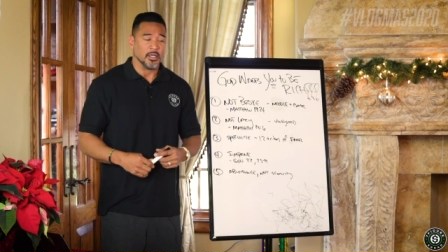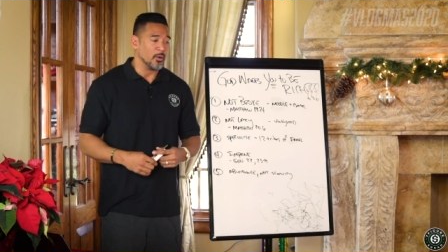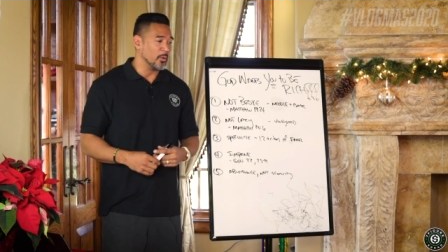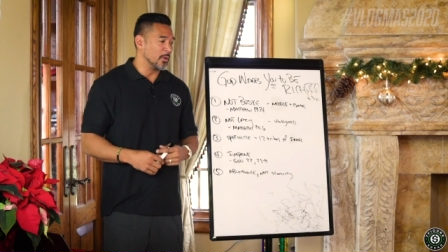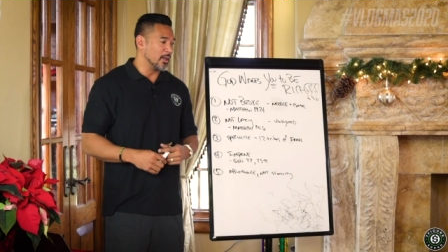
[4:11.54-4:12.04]
You
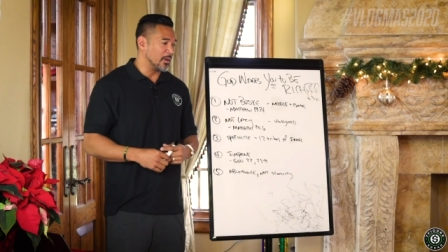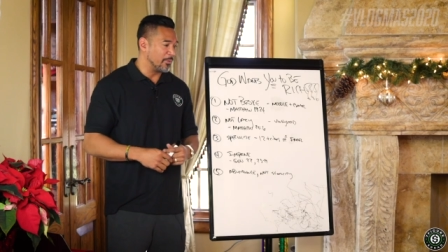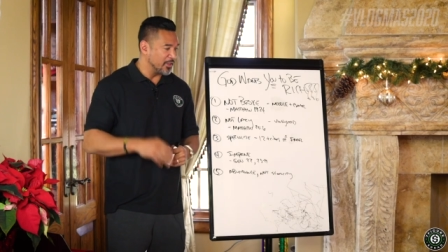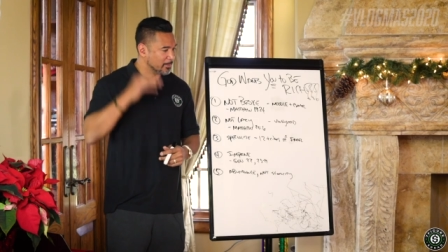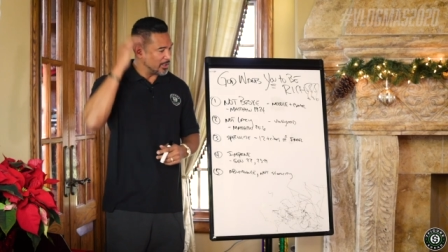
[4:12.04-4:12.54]
know, when, when
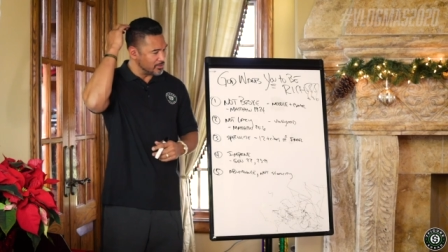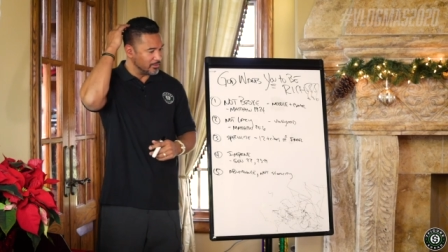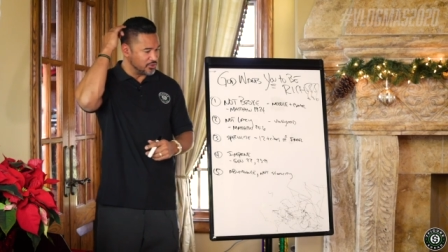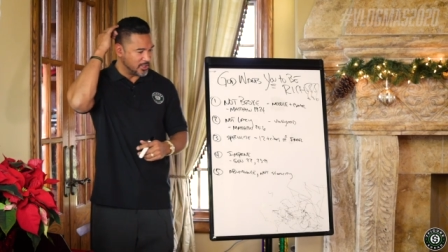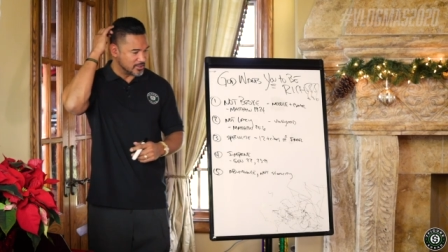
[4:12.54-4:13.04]
I'm thinking
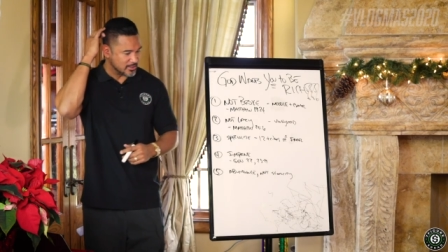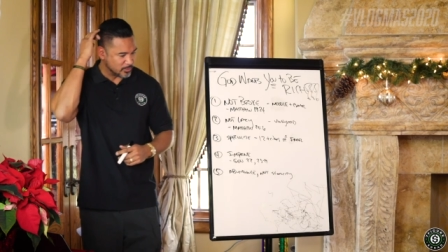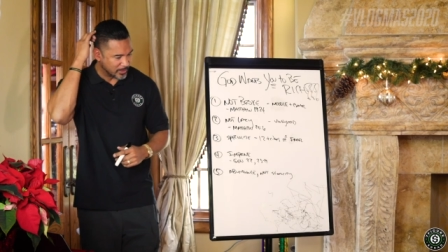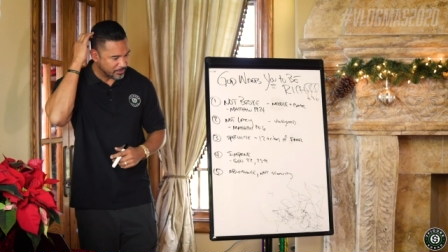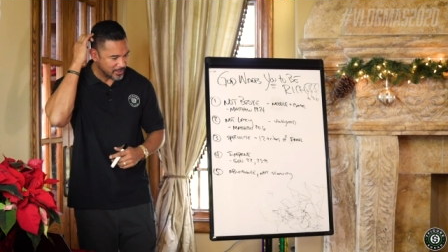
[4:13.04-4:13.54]
about Jesus,
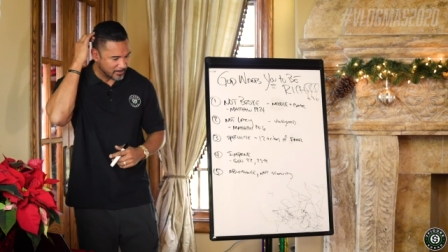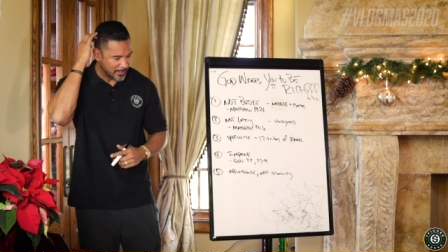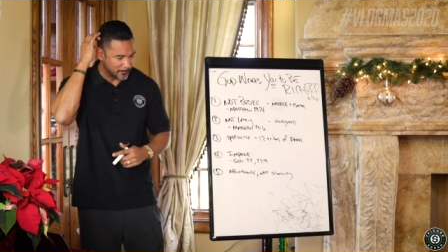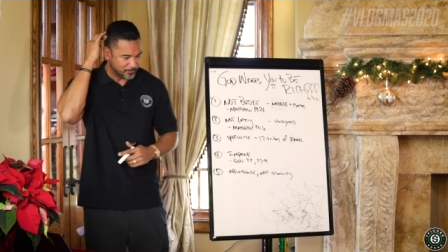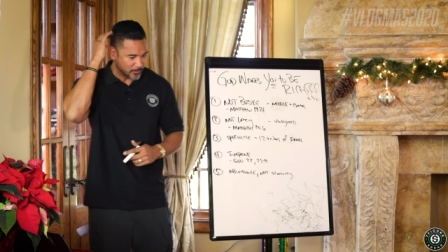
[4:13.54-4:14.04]
when I'm thinking
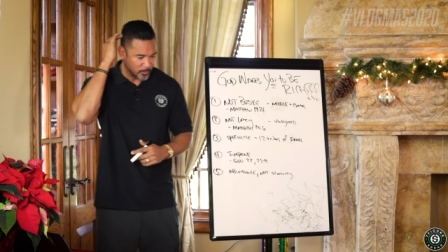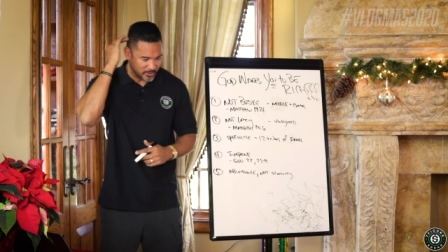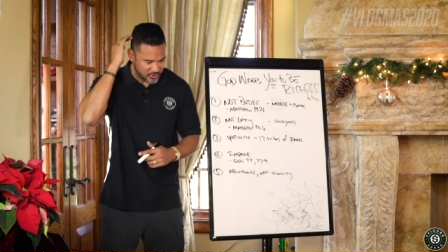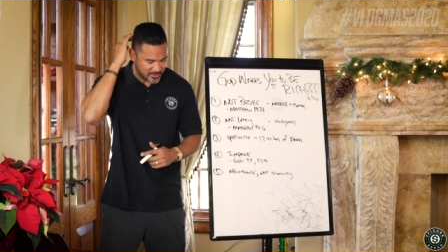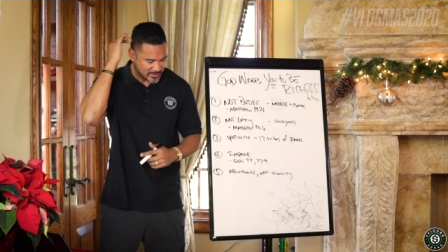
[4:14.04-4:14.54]
about
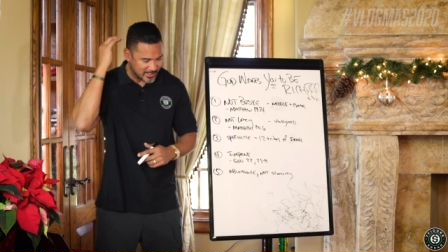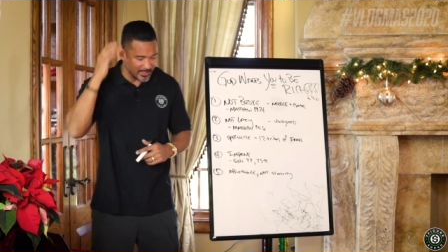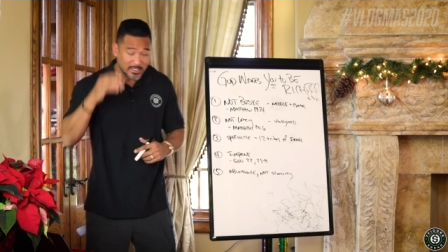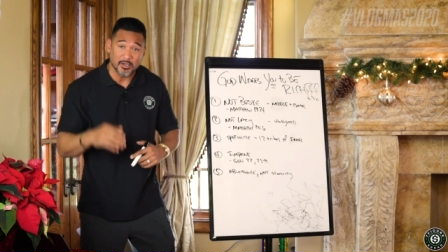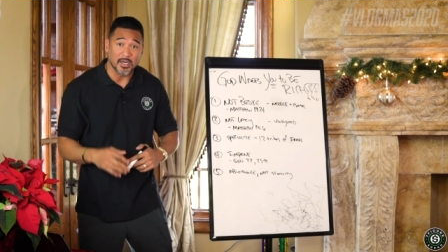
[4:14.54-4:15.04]
what Jesus
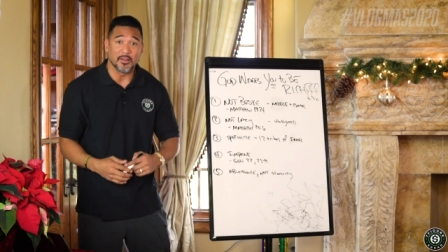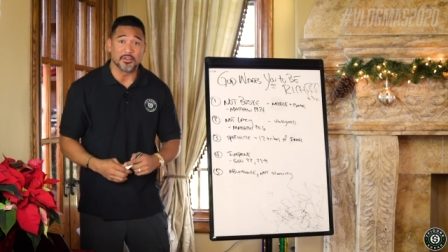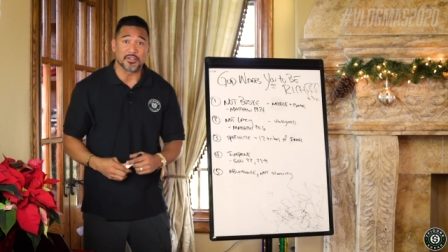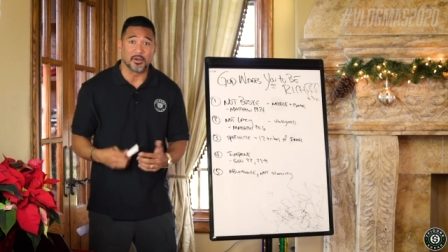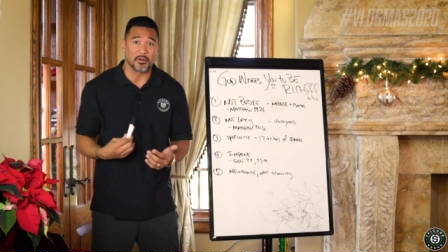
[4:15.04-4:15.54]
did here on
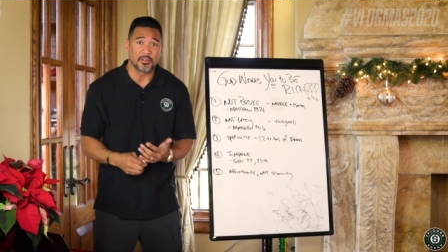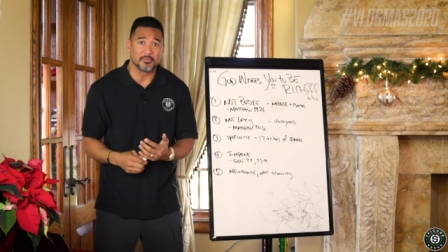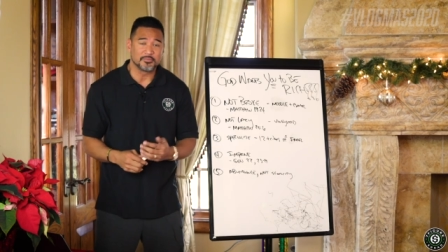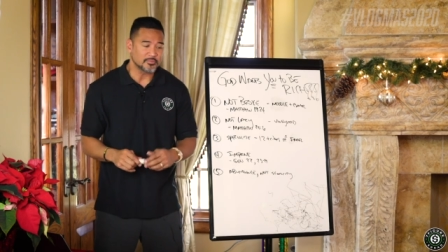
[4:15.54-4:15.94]
this earth,